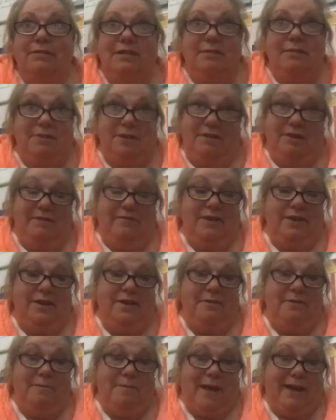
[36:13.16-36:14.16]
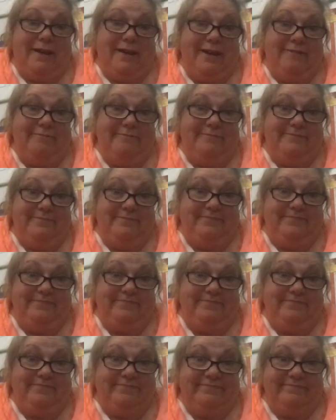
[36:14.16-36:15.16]
of them don't even know about it.
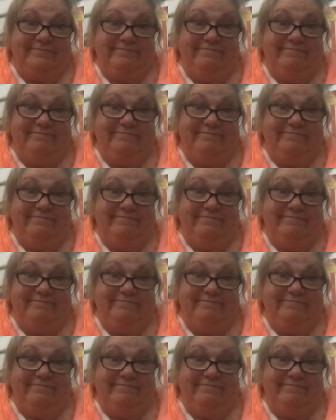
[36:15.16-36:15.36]
Yeah